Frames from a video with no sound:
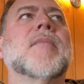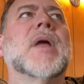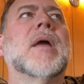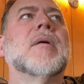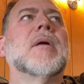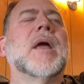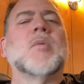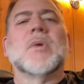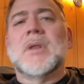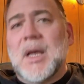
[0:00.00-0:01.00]
a
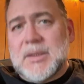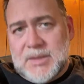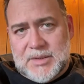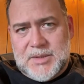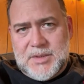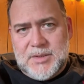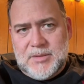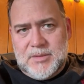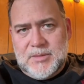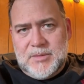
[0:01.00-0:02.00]
reluctance
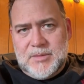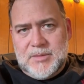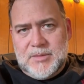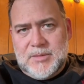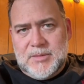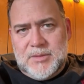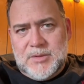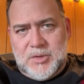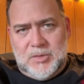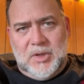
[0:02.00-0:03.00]

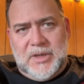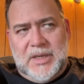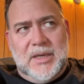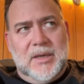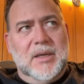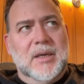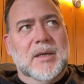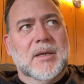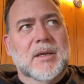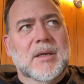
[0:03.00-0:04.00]
to look at India,
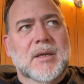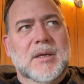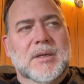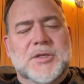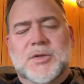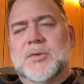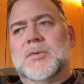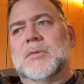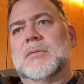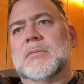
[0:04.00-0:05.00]
to